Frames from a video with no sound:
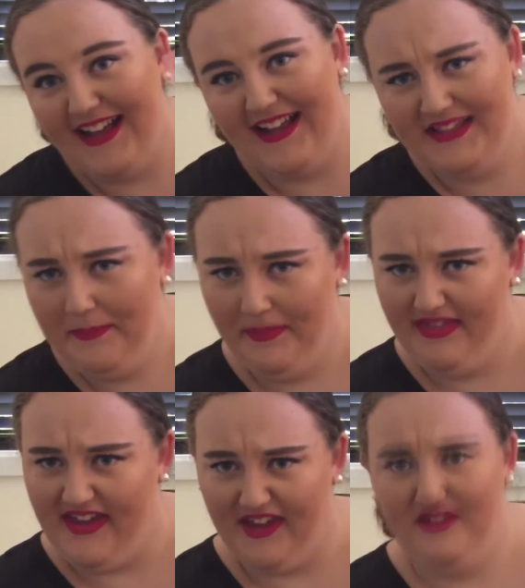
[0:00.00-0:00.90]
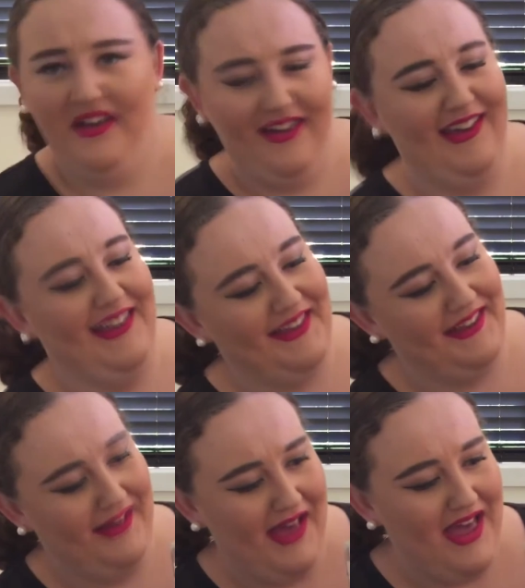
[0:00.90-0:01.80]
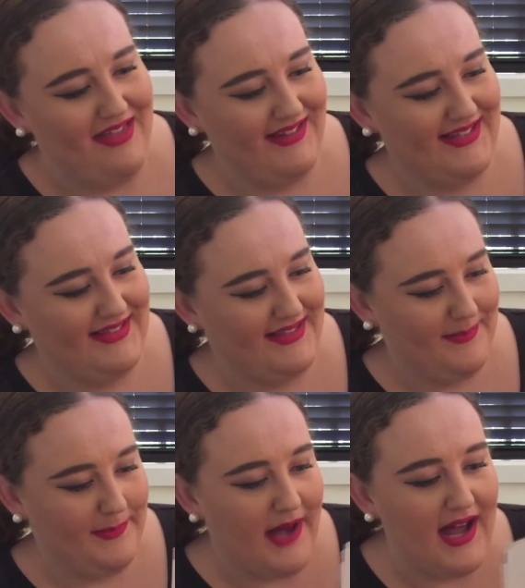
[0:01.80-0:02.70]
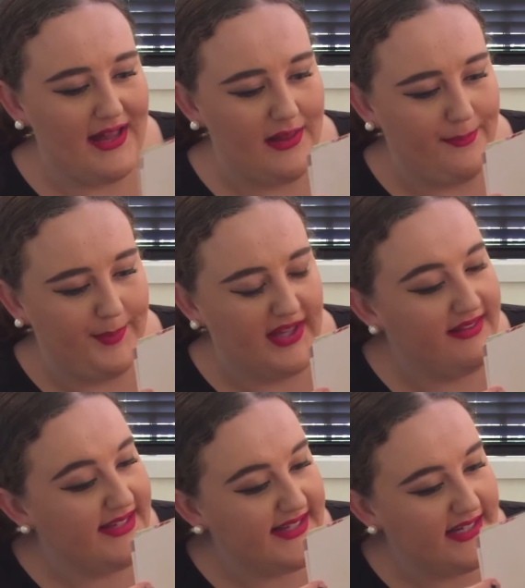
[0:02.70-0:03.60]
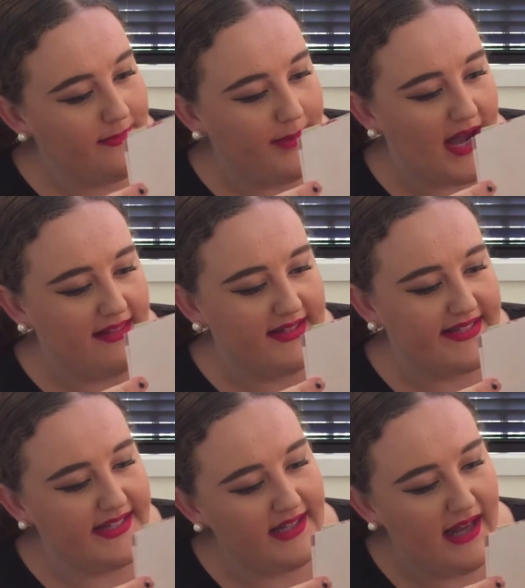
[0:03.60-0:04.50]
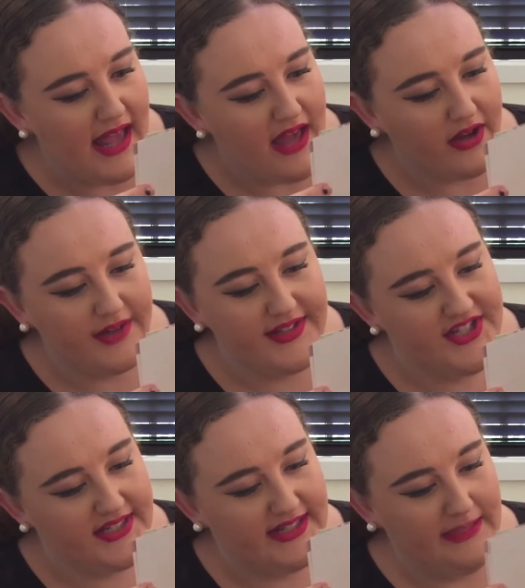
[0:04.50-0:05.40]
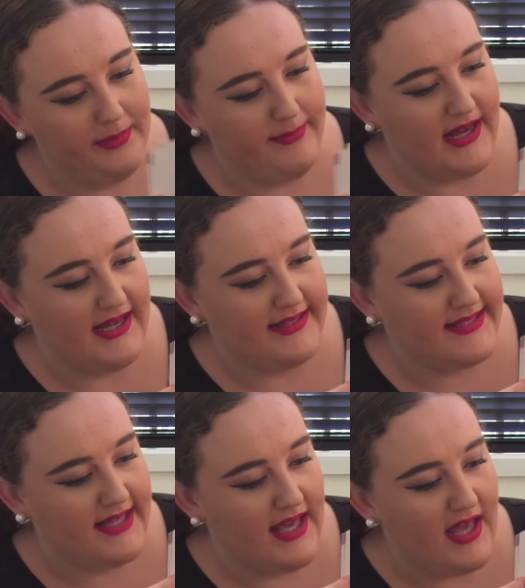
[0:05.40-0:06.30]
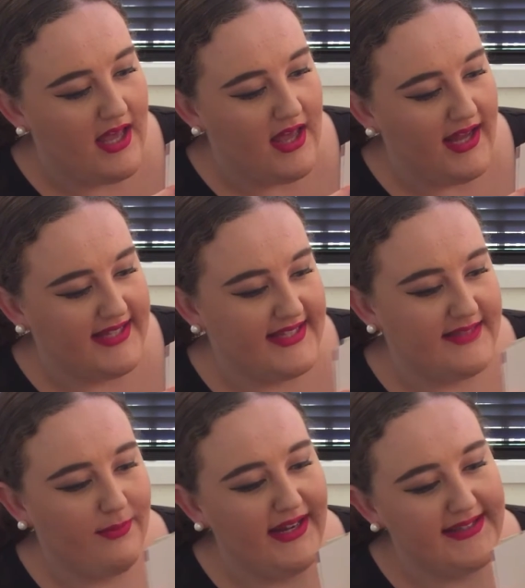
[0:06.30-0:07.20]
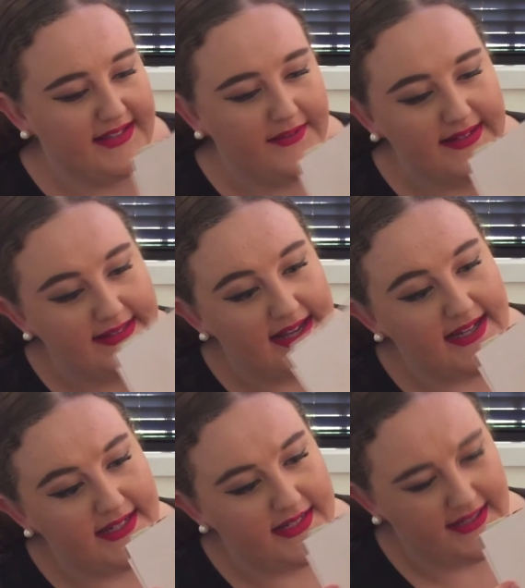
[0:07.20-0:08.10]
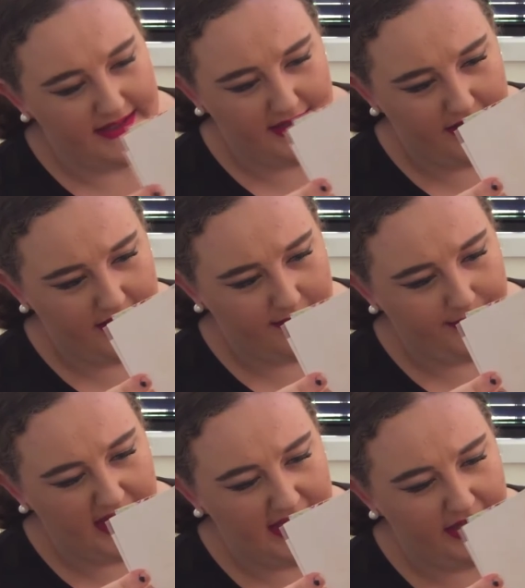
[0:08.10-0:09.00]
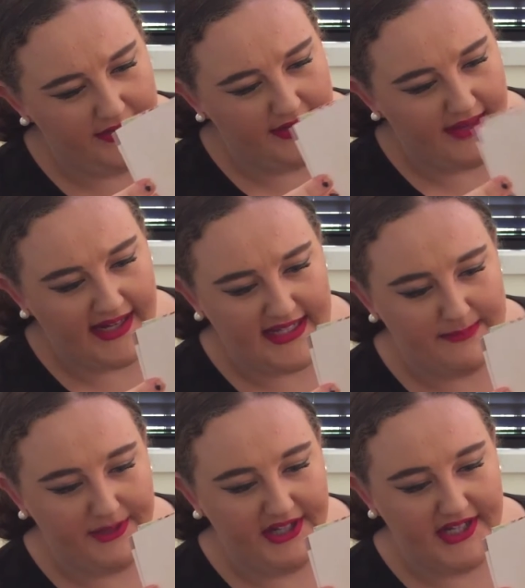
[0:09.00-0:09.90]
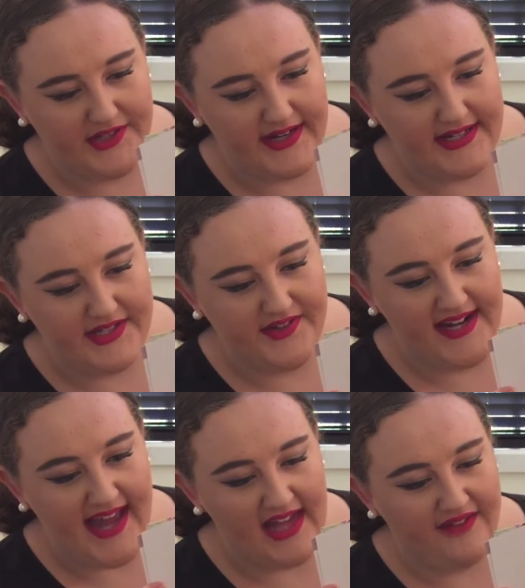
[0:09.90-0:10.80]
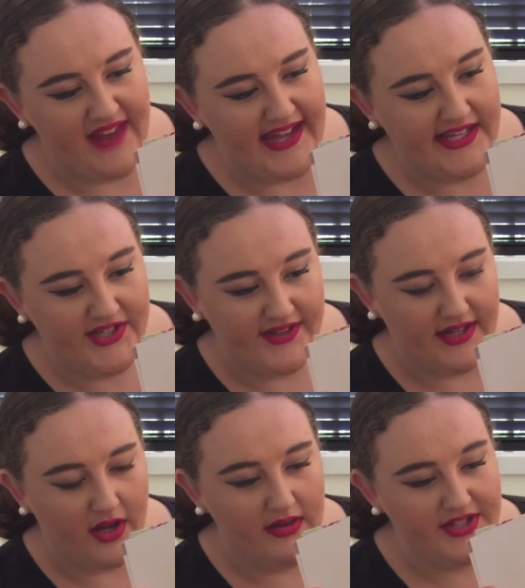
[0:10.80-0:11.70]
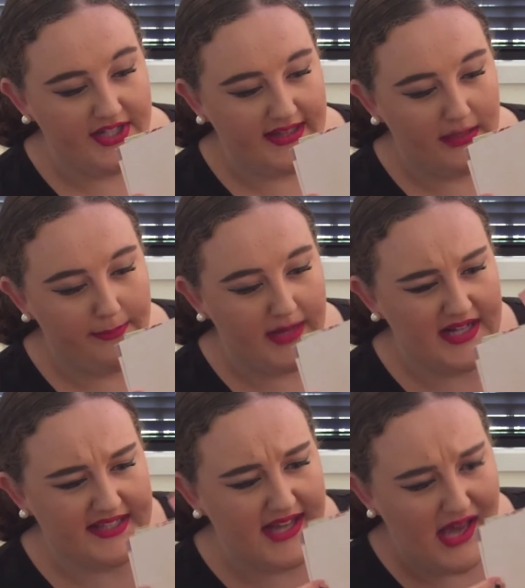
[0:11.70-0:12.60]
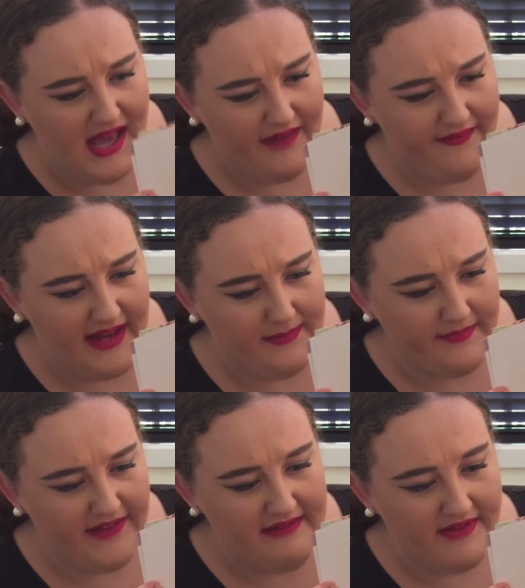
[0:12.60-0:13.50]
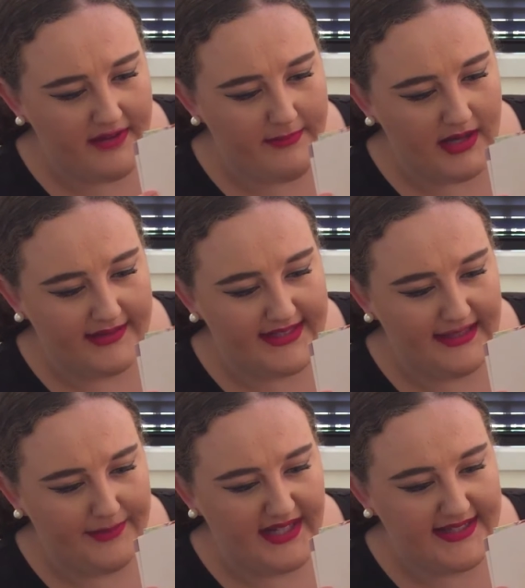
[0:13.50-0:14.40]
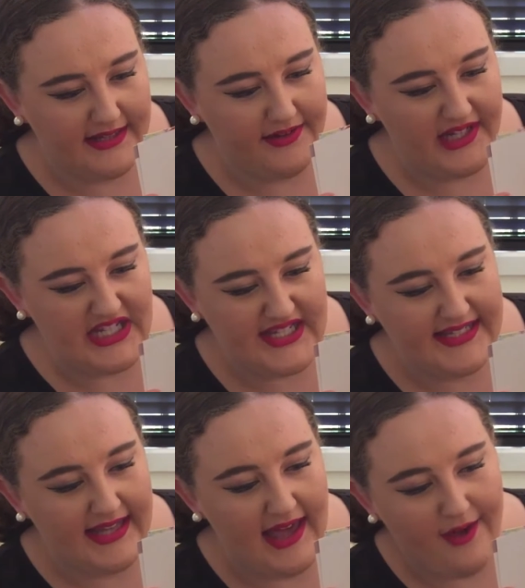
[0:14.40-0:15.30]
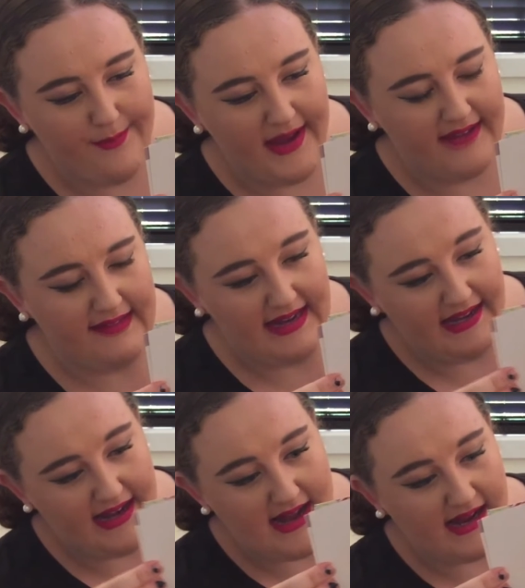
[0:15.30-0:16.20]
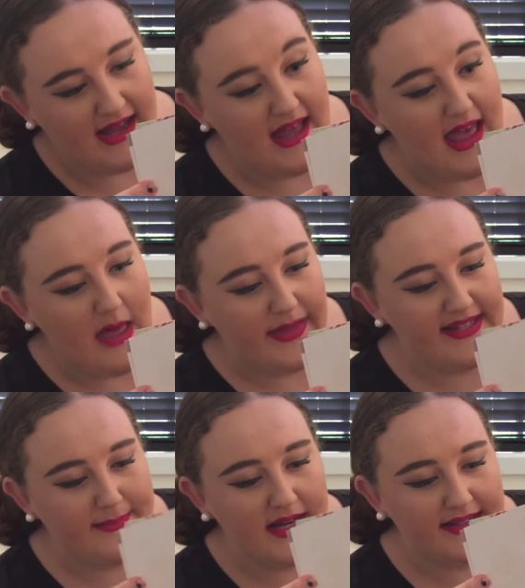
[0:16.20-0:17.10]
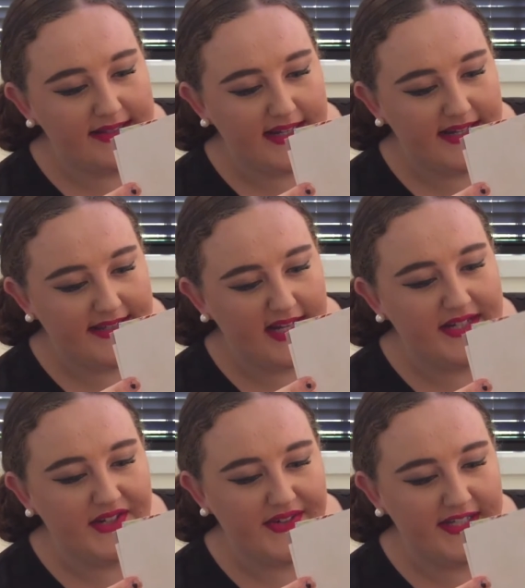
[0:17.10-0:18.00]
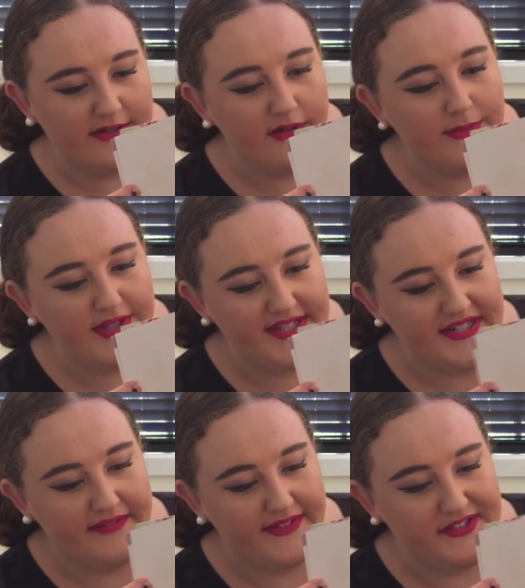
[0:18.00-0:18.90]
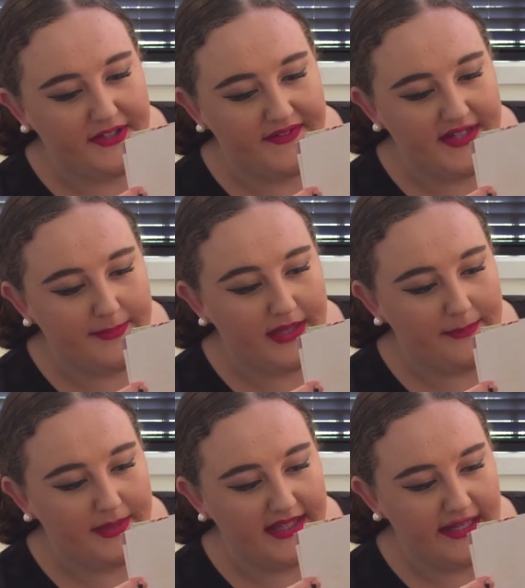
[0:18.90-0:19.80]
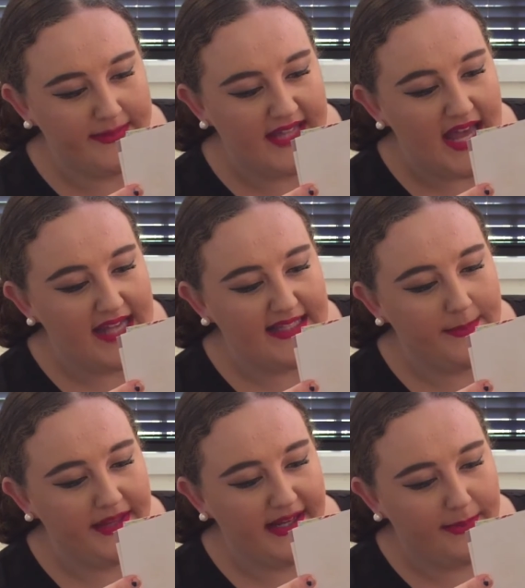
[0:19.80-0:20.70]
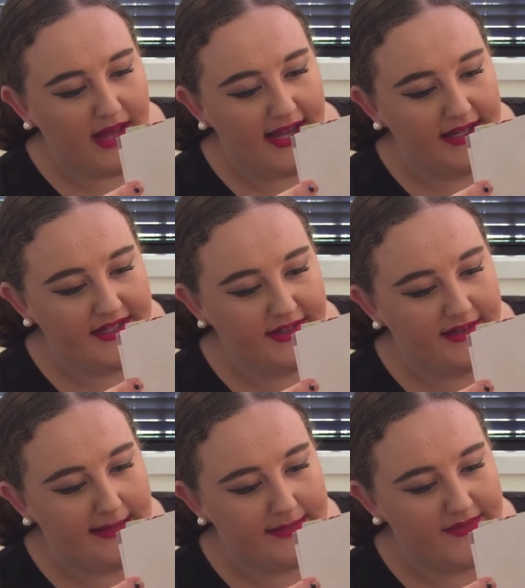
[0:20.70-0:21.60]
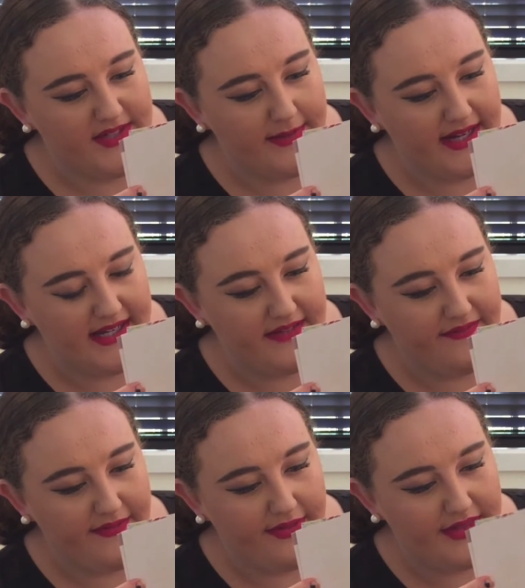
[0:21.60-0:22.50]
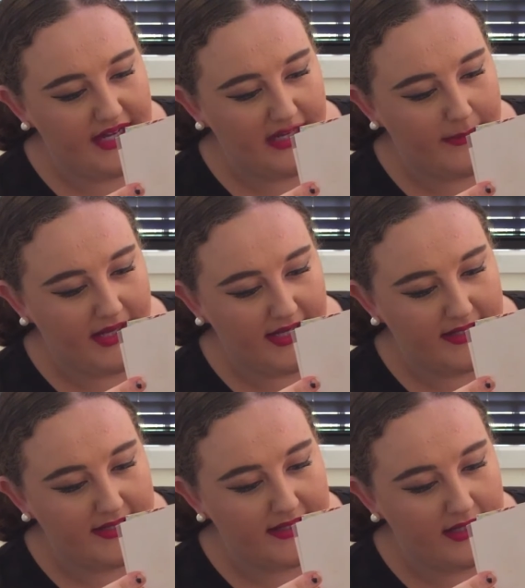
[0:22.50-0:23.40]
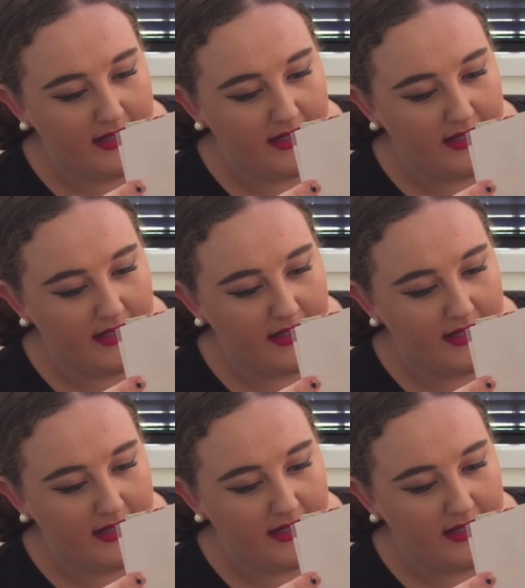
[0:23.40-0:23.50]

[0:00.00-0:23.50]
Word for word: a lip thing. This is the Piloton Collagen Lip Mask. It says, we are so excited to bring you the latest beauty trend straight out of Asia, the Collagen Lip Mask, a favourite among celebrities including Jessica Alba and Lady Gaga. These masks are designed to restore moisture for softer, plumper lips. Simply apply it to your lips for 20 to 30 minutes.